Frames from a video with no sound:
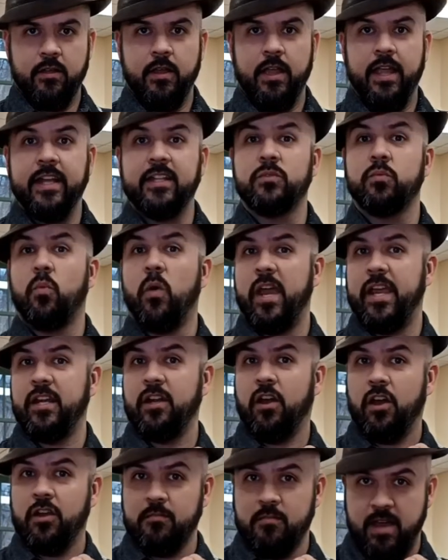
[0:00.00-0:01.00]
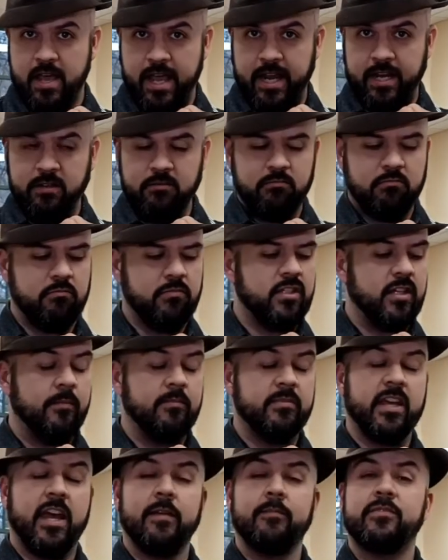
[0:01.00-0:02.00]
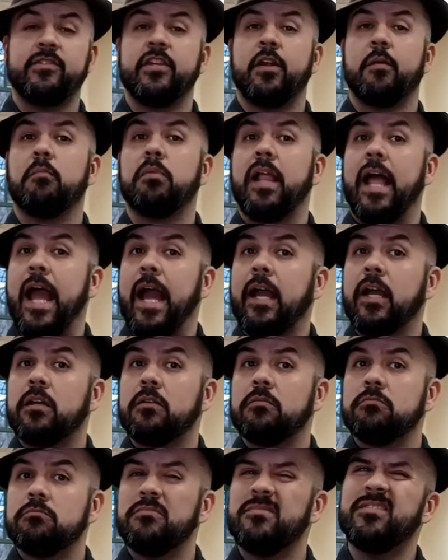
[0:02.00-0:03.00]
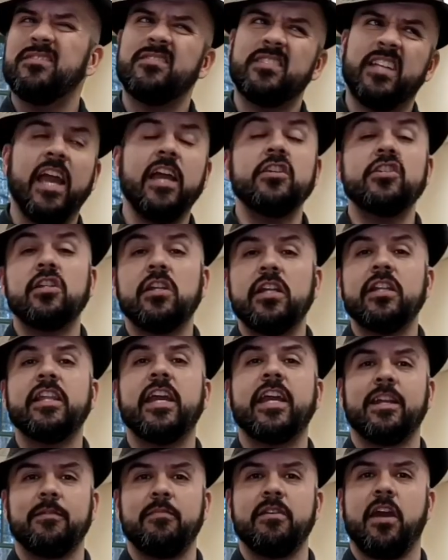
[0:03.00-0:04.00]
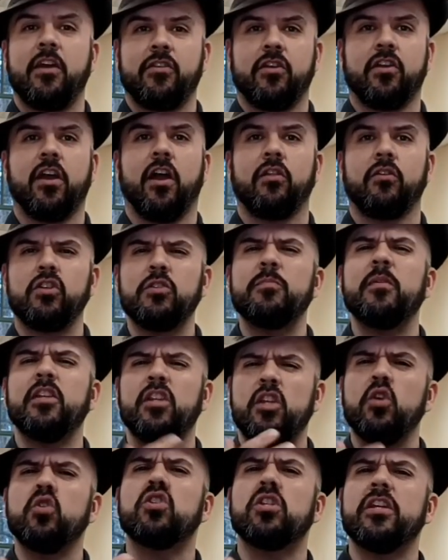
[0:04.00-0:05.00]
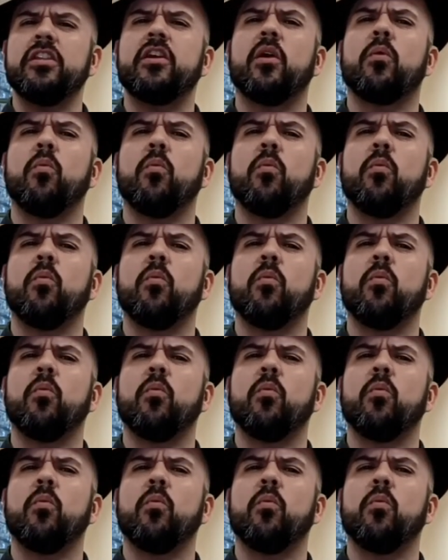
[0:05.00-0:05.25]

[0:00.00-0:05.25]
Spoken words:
it's white on mine. Sometimes they're black. Occasionally they can be other colors, but usually they're